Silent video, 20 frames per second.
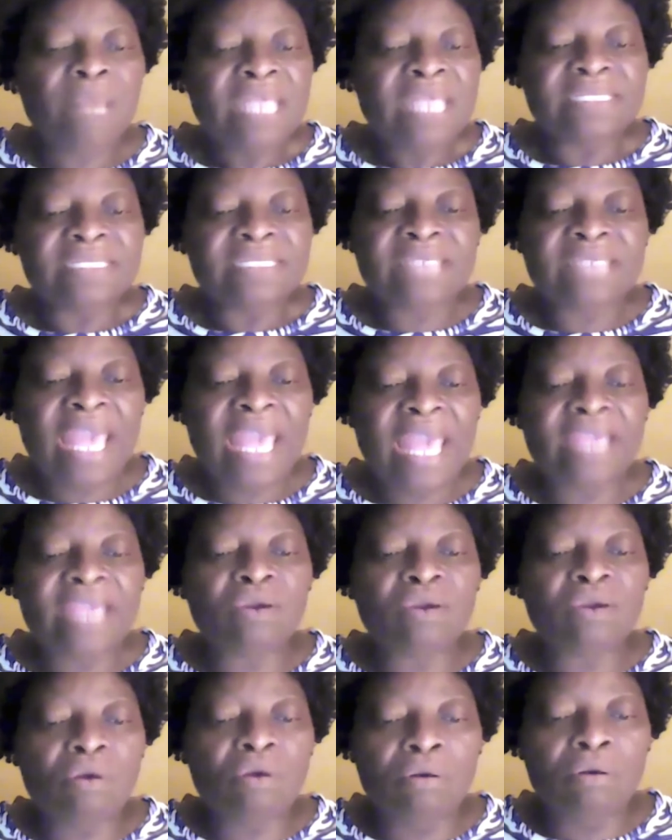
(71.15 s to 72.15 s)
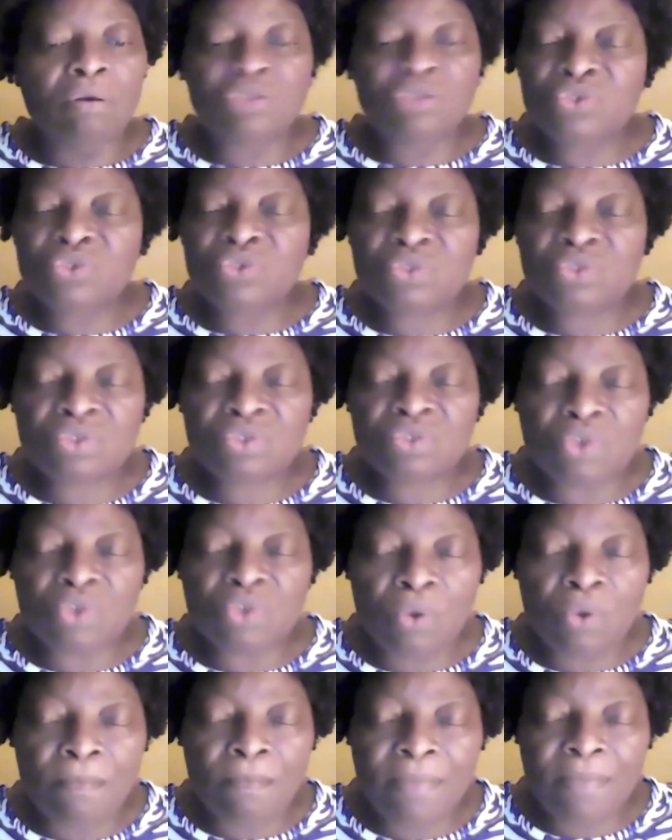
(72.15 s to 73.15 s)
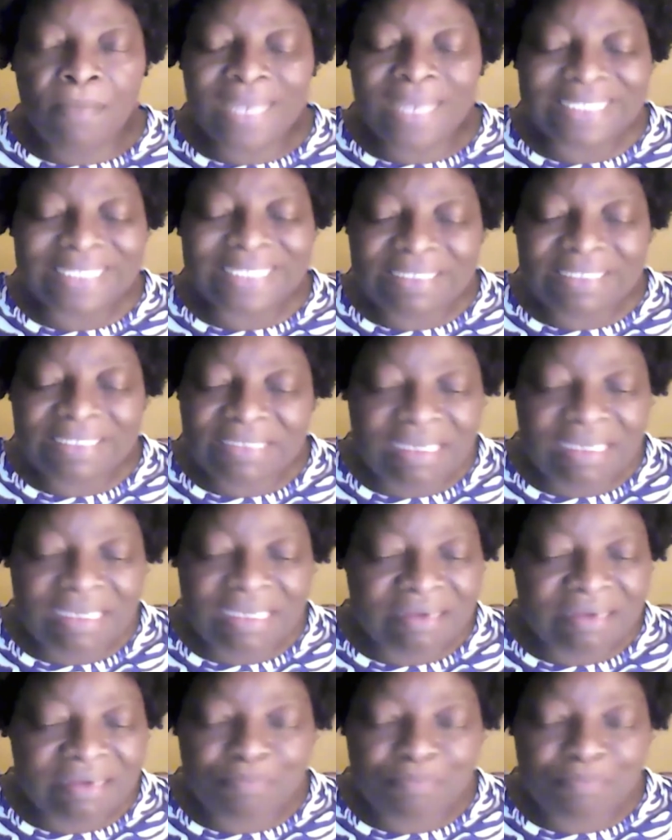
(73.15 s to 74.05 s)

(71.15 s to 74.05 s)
psychosomatic